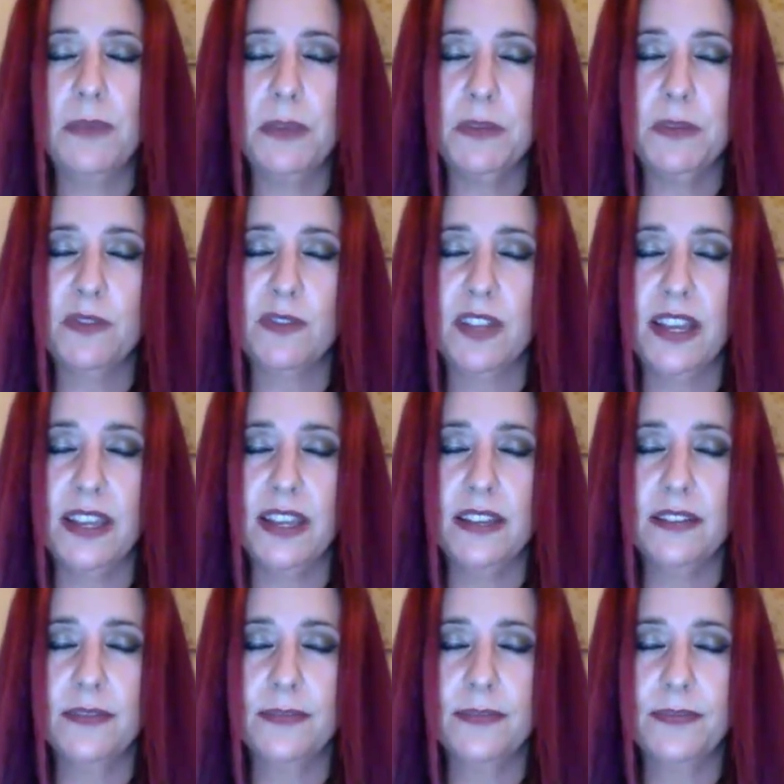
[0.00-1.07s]
beam of light
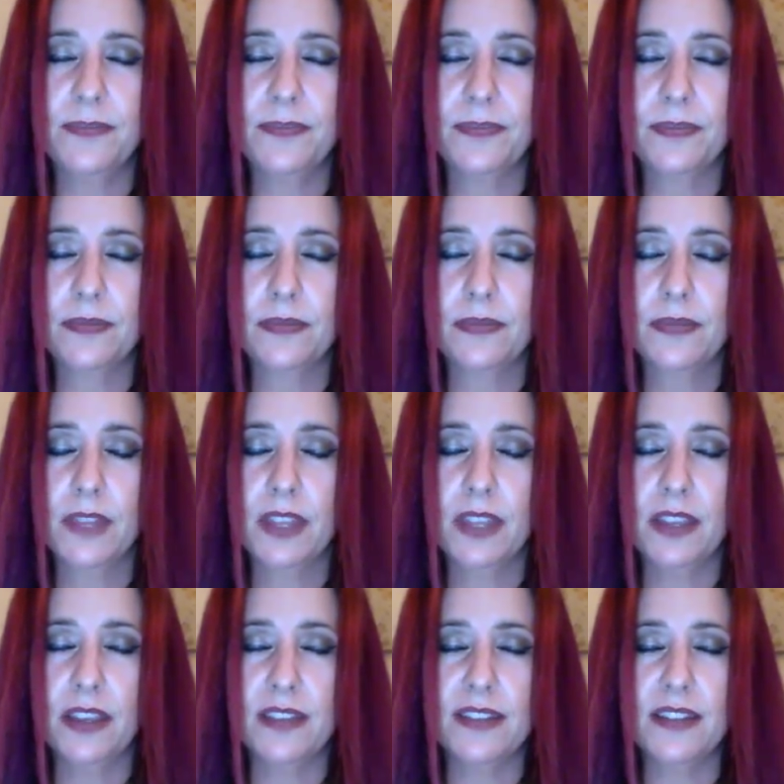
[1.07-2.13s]

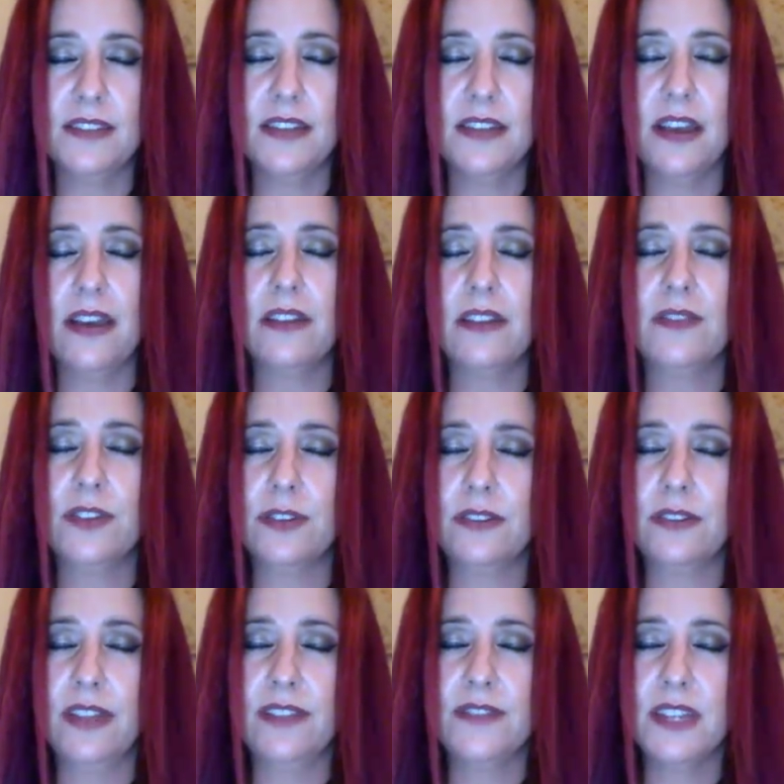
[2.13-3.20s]
extends out of your
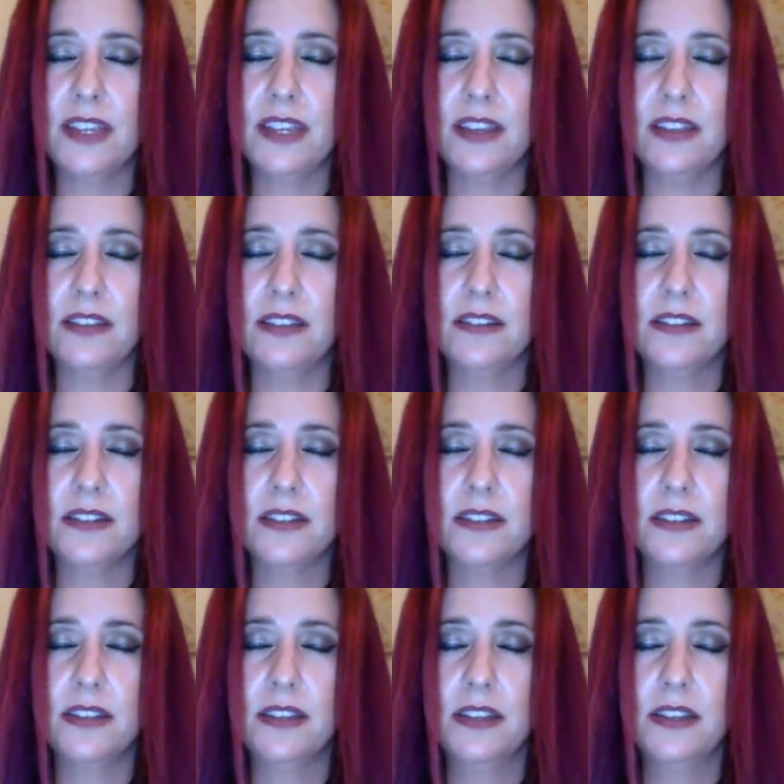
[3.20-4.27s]
left hand
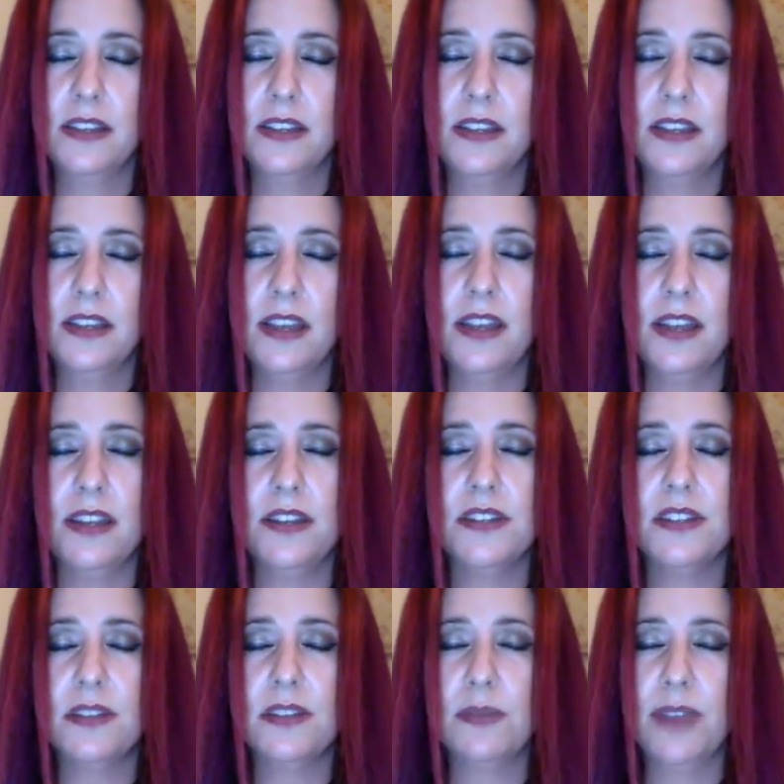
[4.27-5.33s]
and into
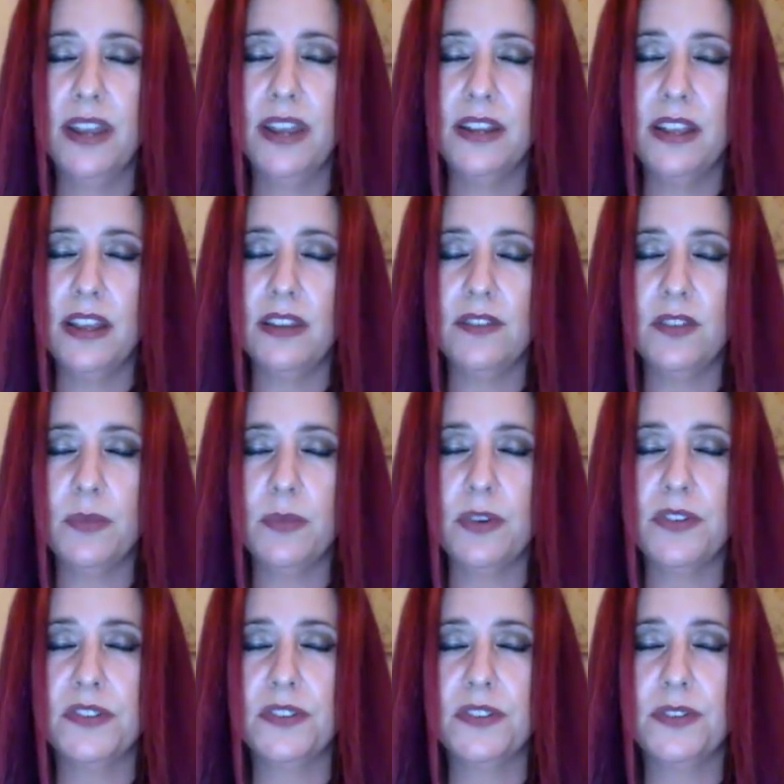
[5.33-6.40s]
the right hand of the
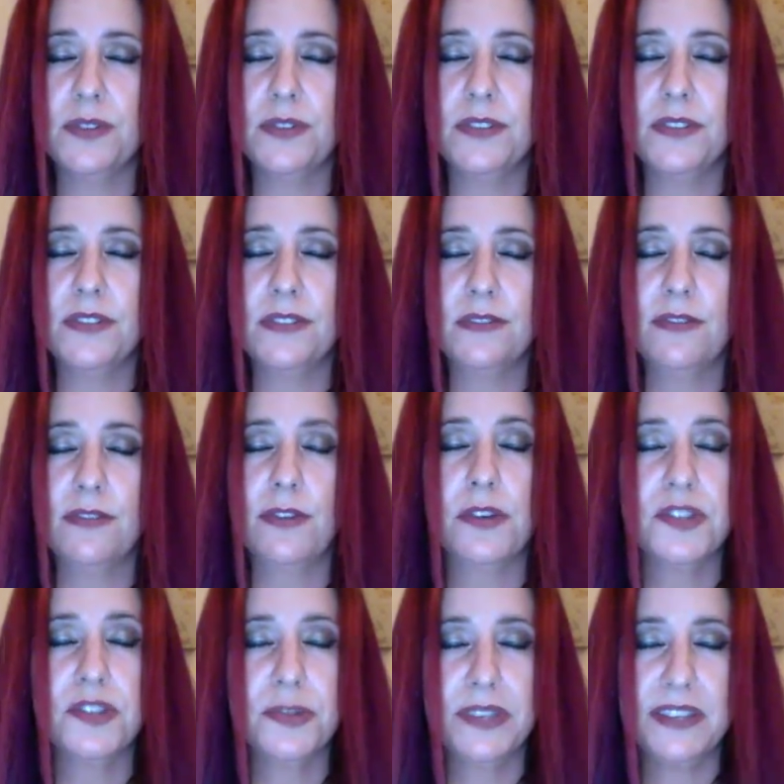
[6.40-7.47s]
person who's
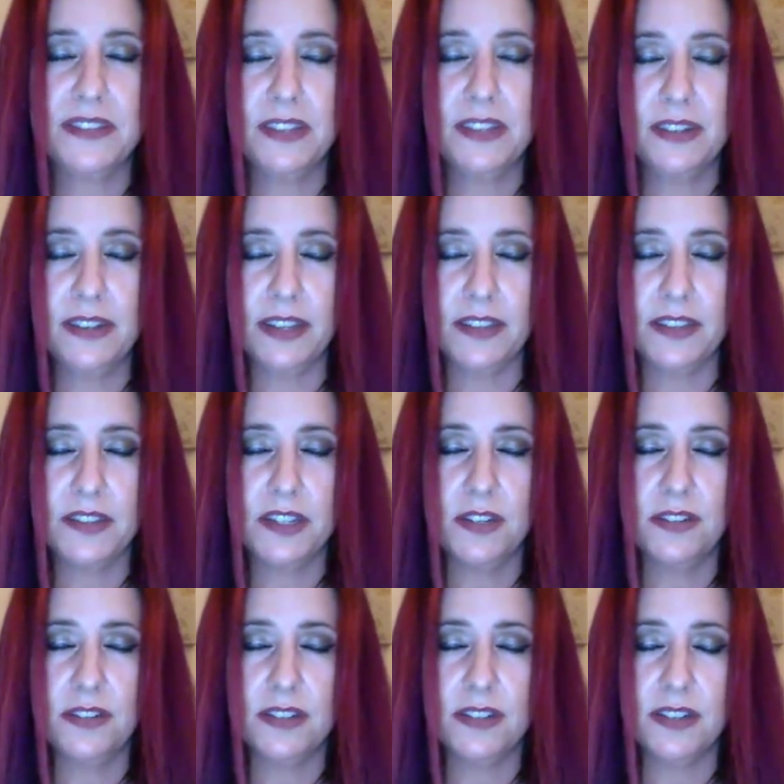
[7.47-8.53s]
virtually seated next to you
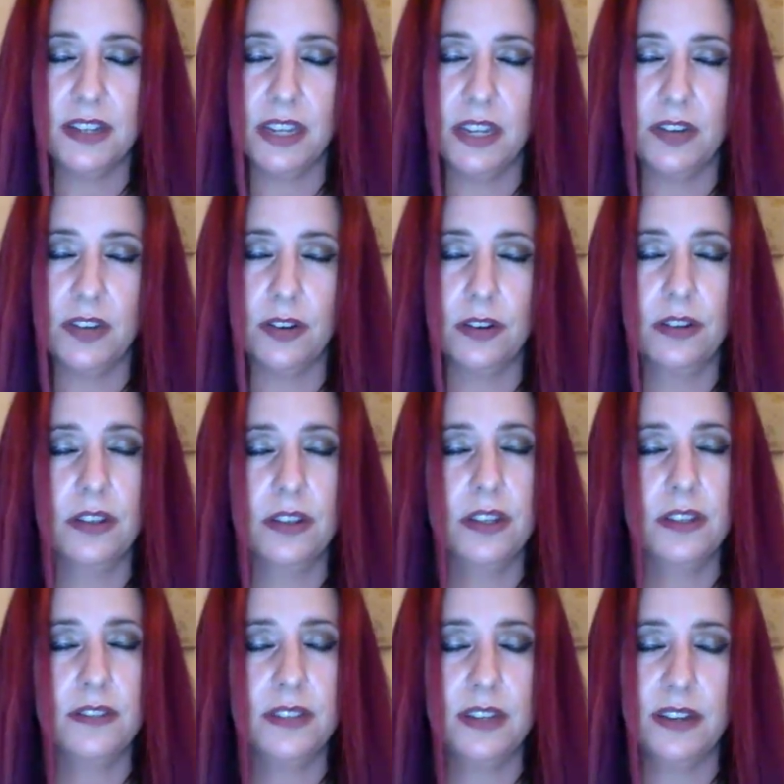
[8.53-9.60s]
tonight, or
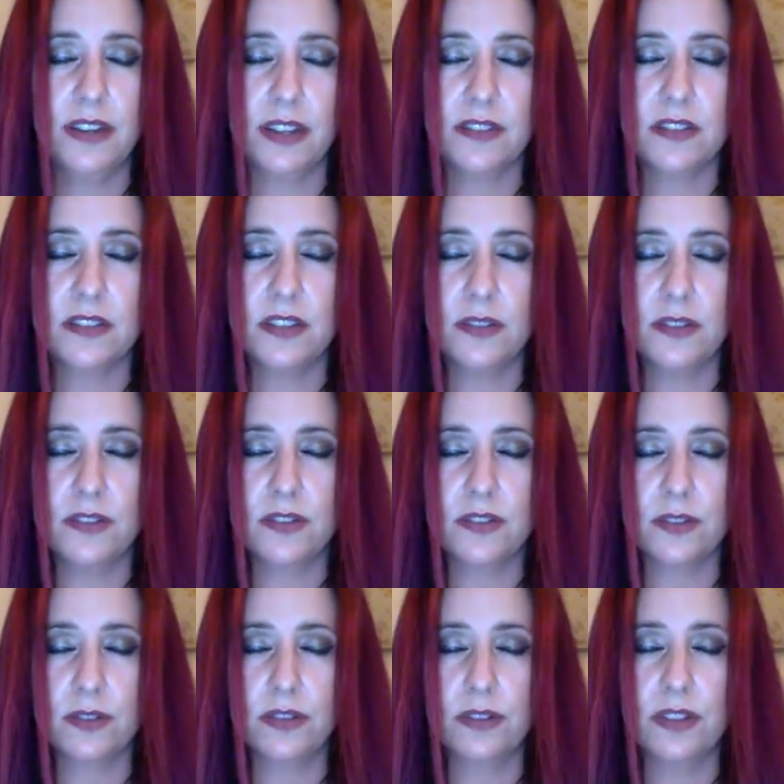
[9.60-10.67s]
seated next to you in the
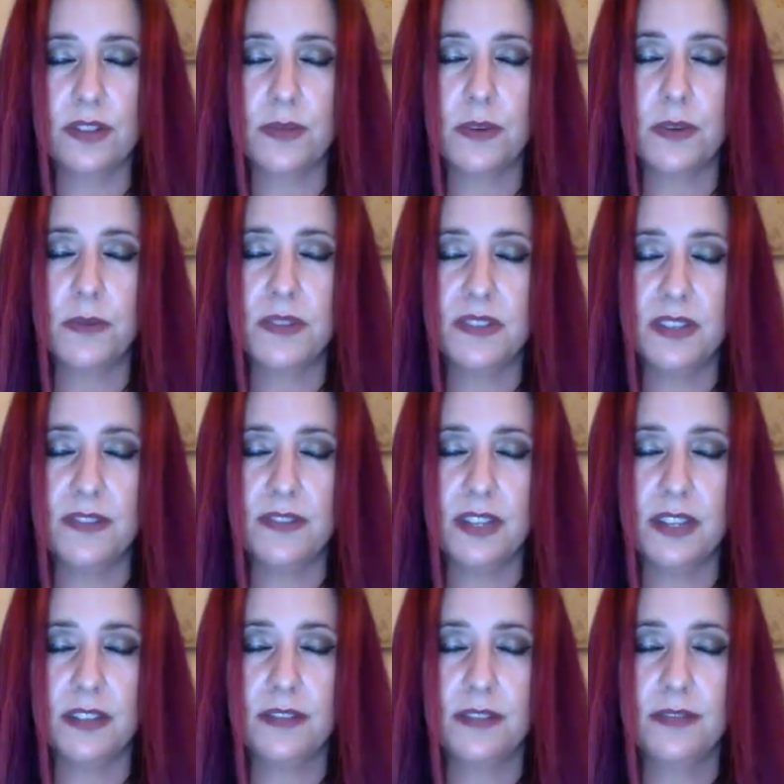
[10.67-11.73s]
circle in this room this
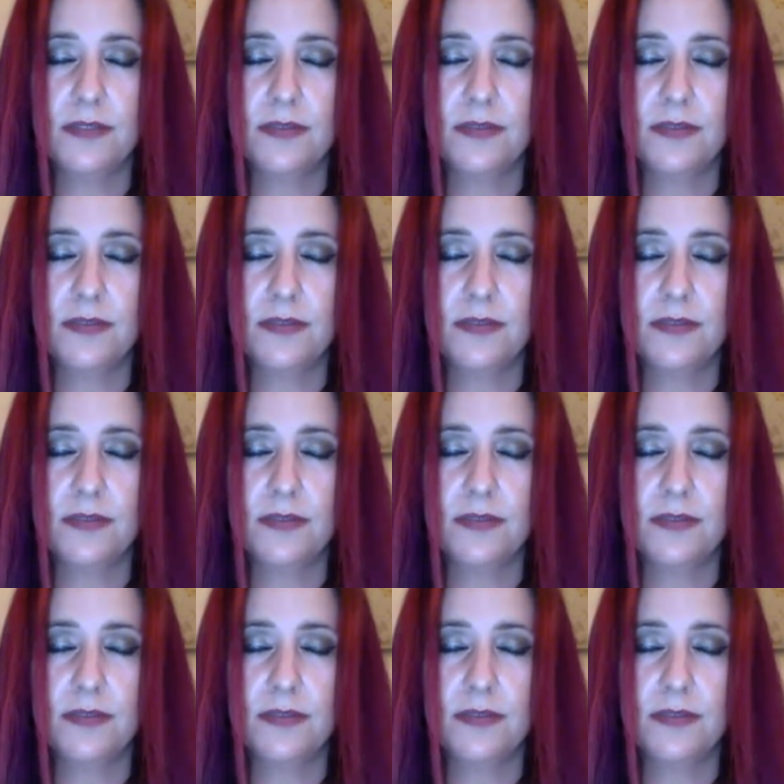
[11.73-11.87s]
evening.